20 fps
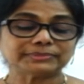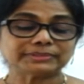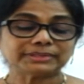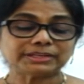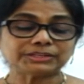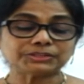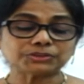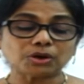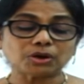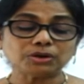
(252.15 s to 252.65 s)

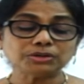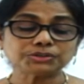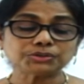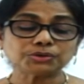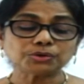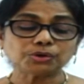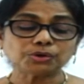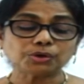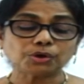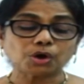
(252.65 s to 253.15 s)
It's
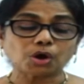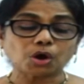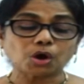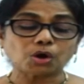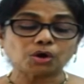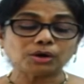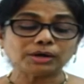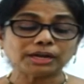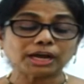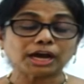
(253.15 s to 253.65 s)
also
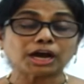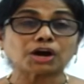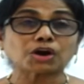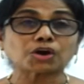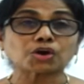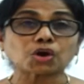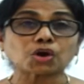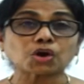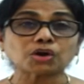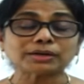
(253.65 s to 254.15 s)
called a
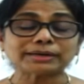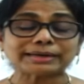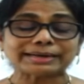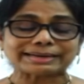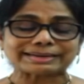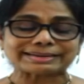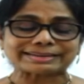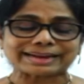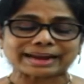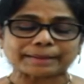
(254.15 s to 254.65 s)
rock
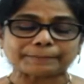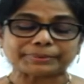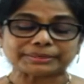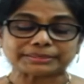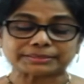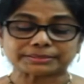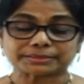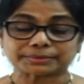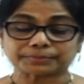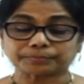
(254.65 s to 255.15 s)

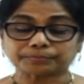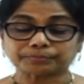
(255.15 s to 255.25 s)
rabbit